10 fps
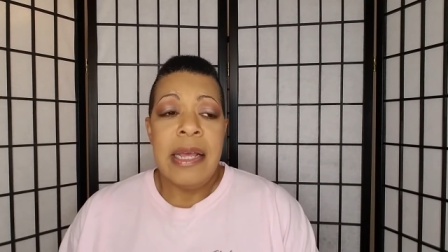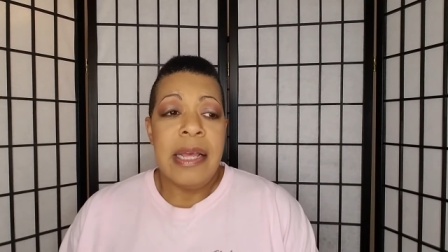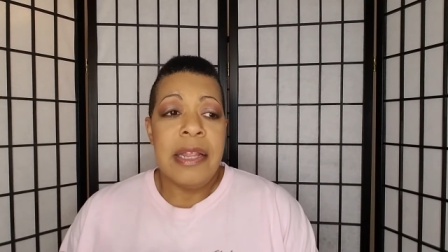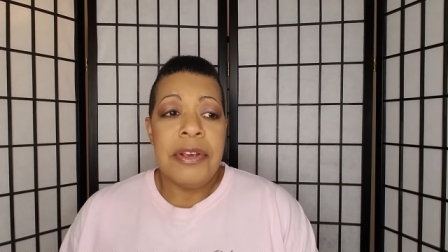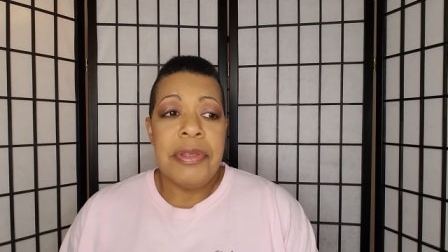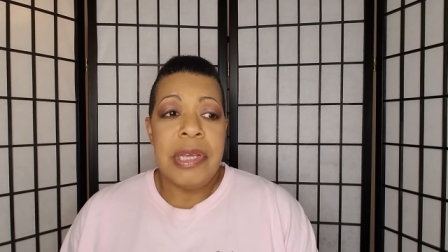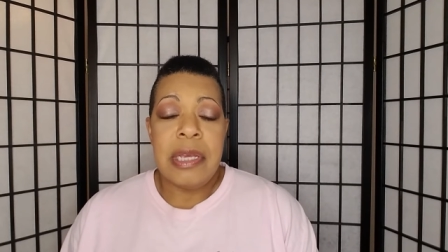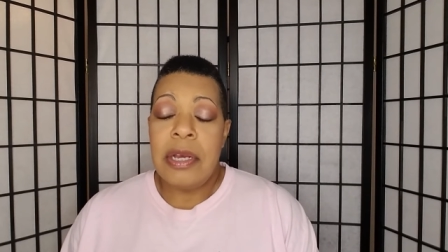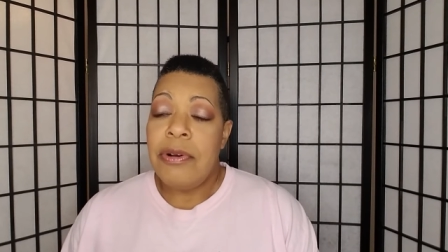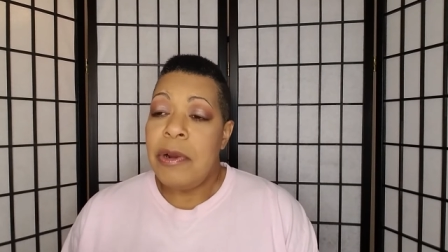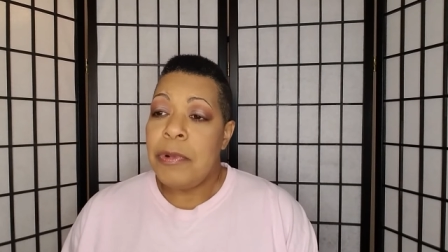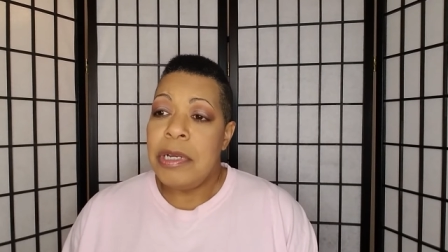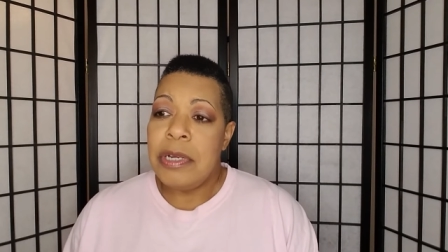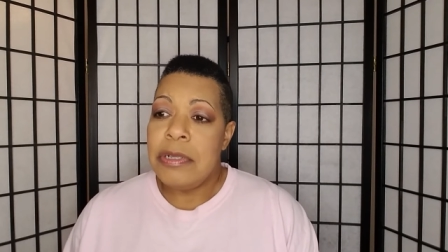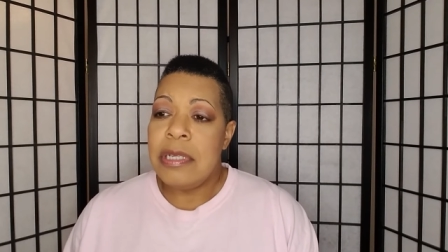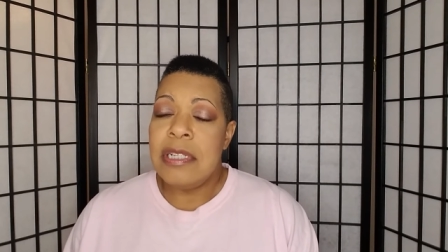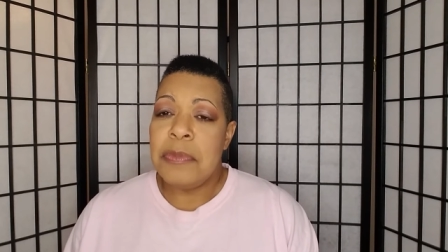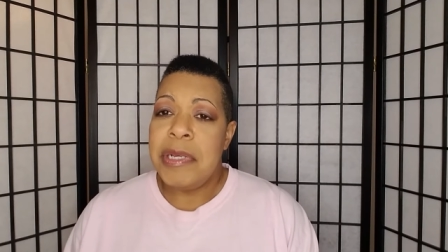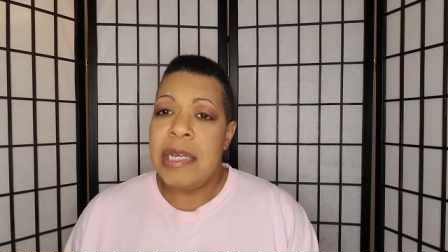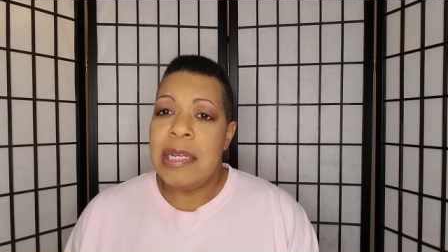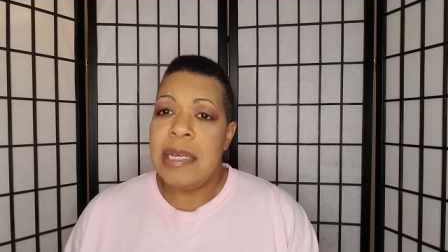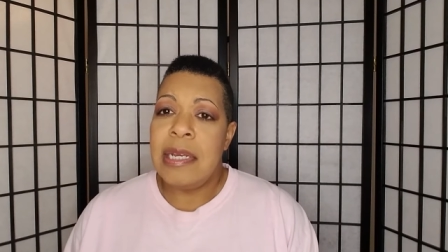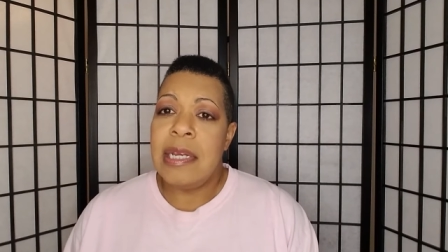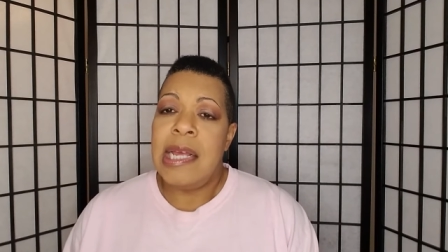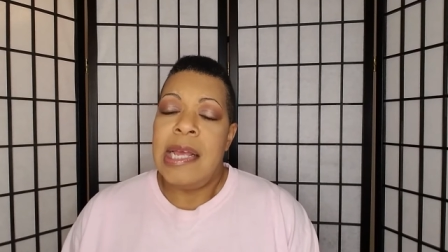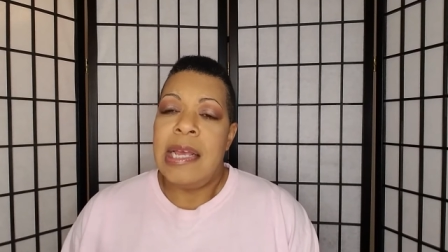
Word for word: and they're thinking, oh, I want to go to this meeting,